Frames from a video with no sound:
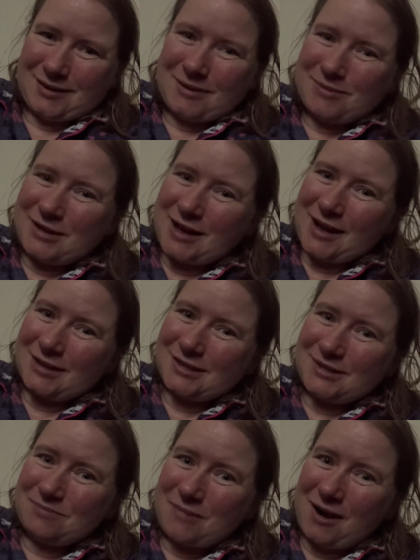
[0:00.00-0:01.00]

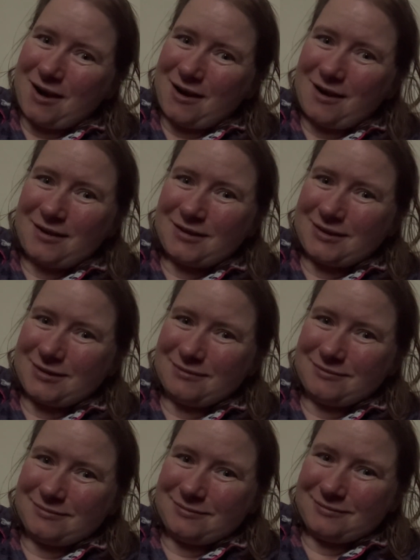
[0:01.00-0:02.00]
yes, Mark,
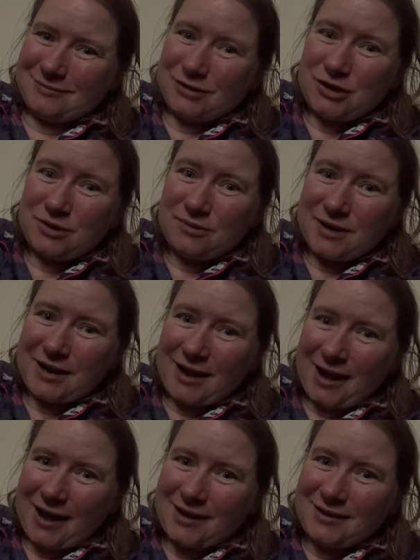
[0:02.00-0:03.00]
you
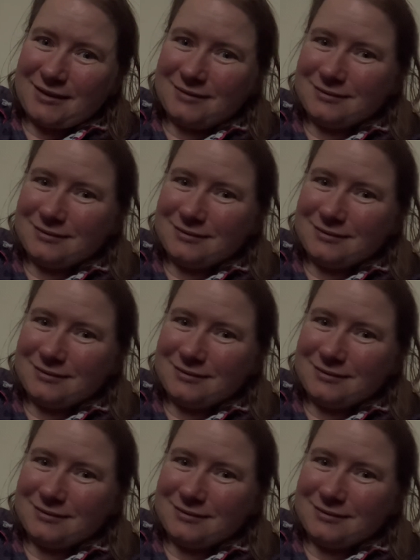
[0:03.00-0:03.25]
again.